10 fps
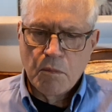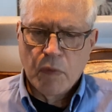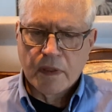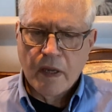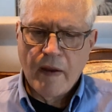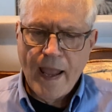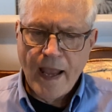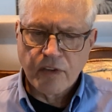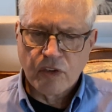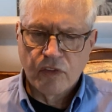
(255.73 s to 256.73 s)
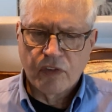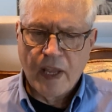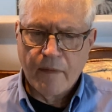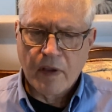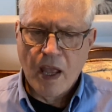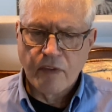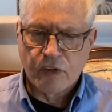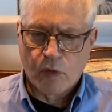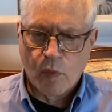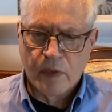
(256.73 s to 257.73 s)
but their actions have
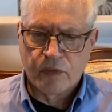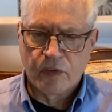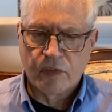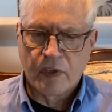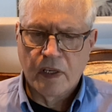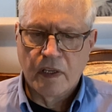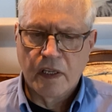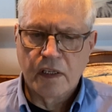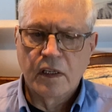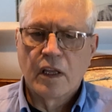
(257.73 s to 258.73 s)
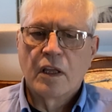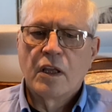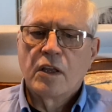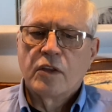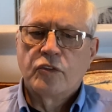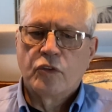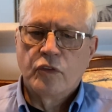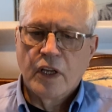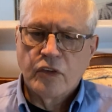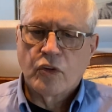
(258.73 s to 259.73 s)
consequences in the
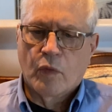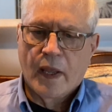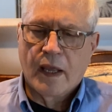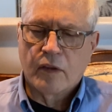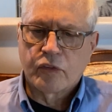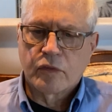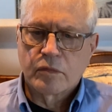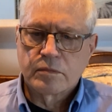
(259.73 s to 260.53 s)
judicial house.